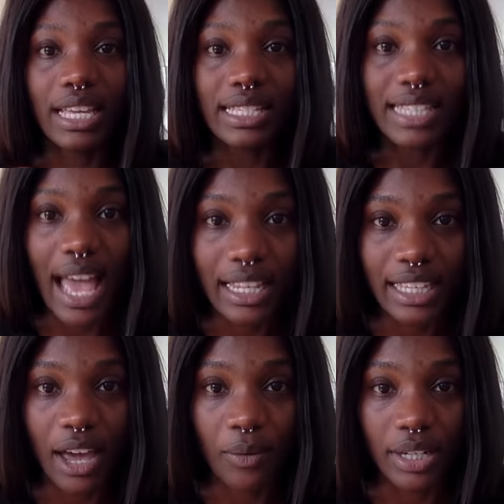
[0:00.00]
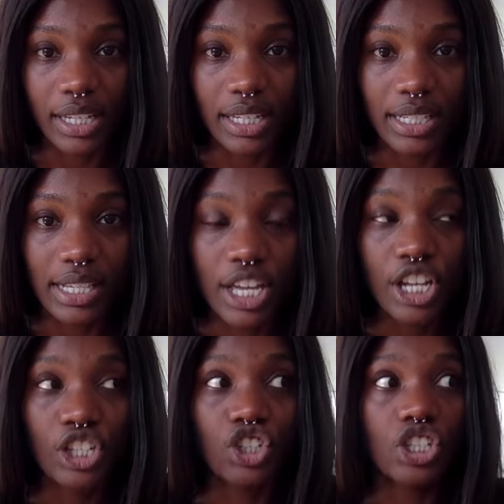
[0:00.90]
exactly how it is.
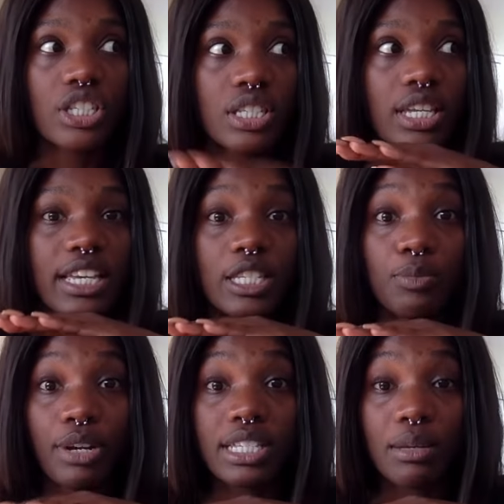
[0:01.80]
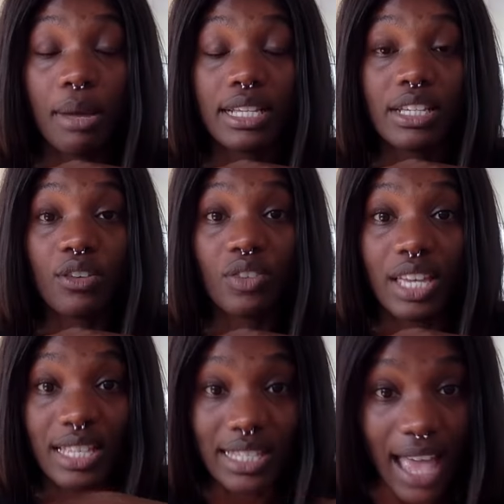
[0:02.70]
Just expressing myself
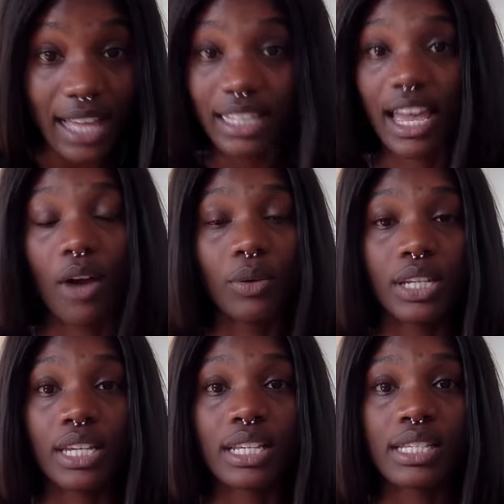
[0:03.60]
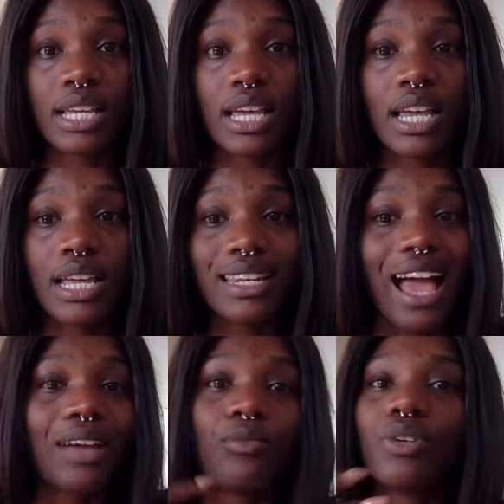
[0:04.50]
exactly how it is.
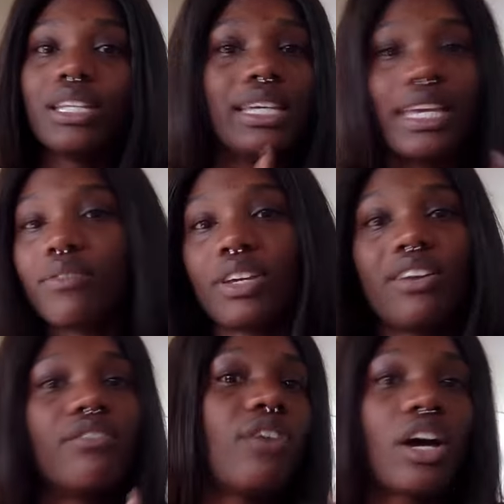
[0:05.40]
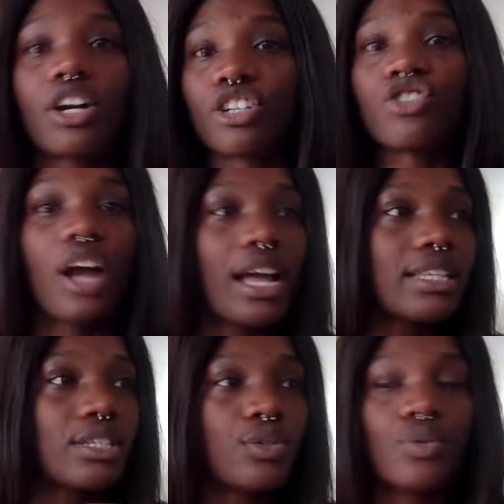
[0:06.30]
Not really giving a fuck or
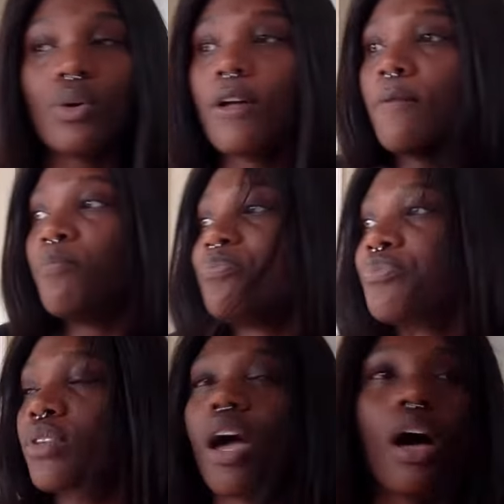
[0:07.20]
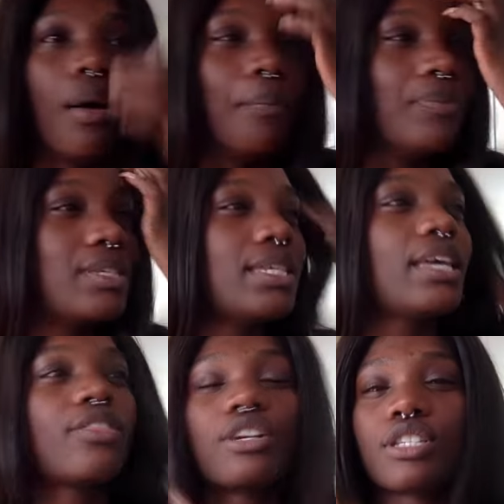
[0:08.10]
trying to
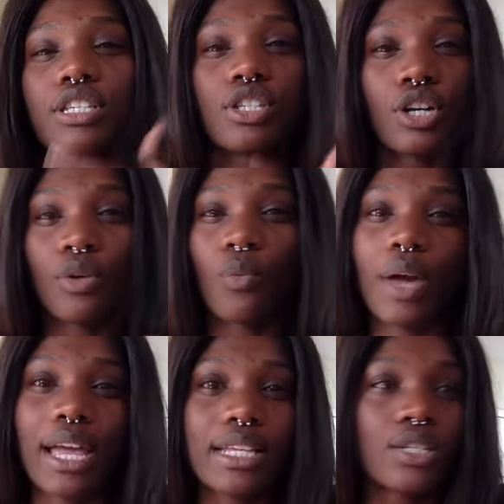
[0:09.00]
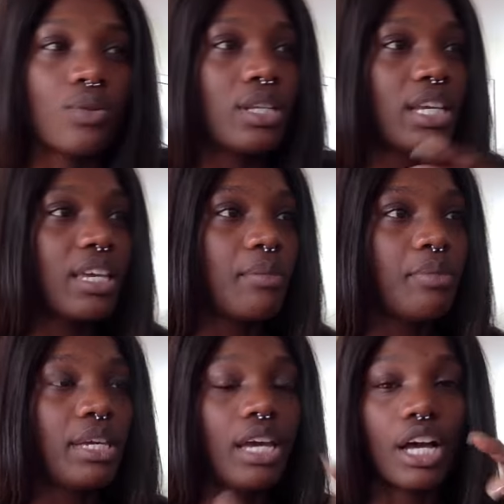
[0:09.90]
say things a certain way so that it can
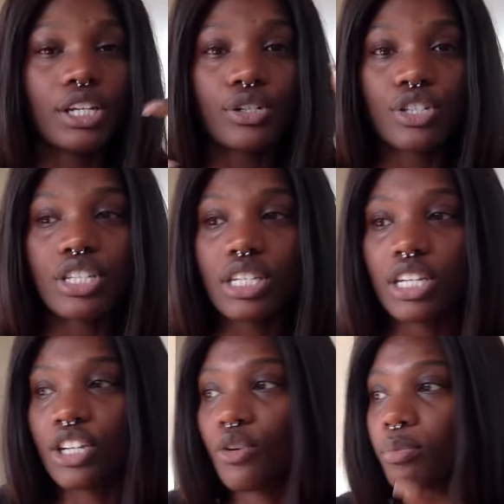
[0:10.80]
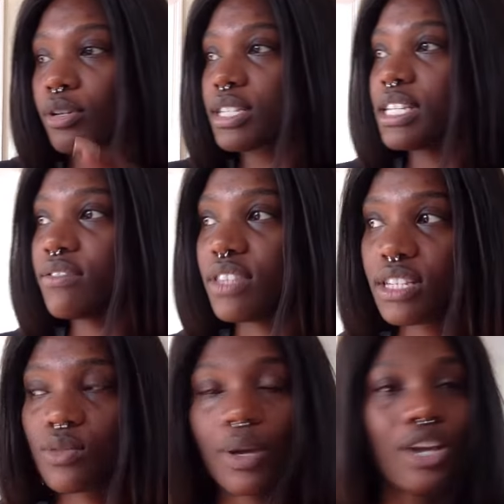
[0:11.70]
be understood or perceived
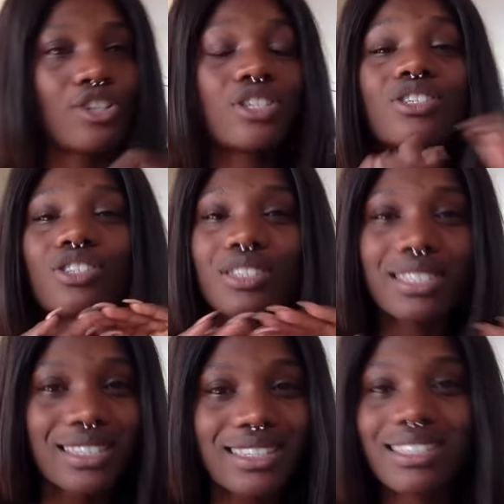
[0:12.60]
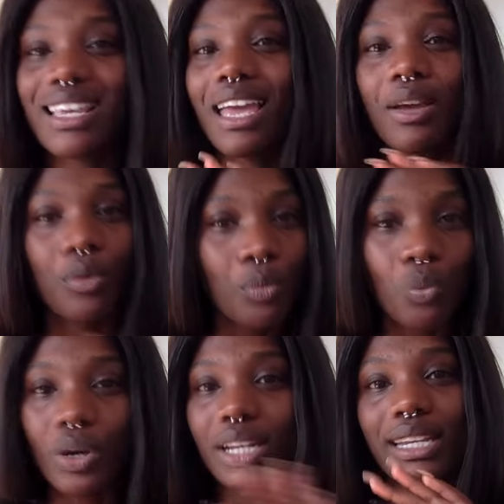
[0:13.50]
this way, or just saying
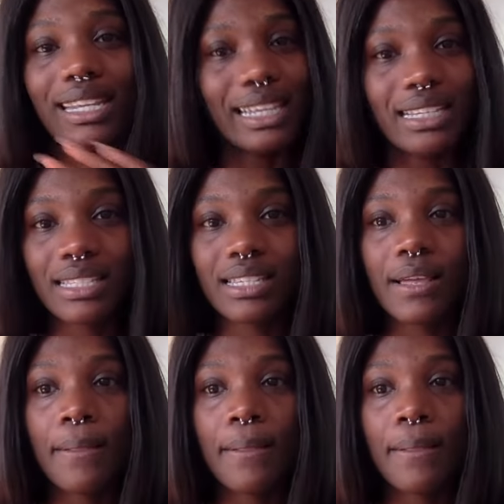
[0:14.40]
what it is.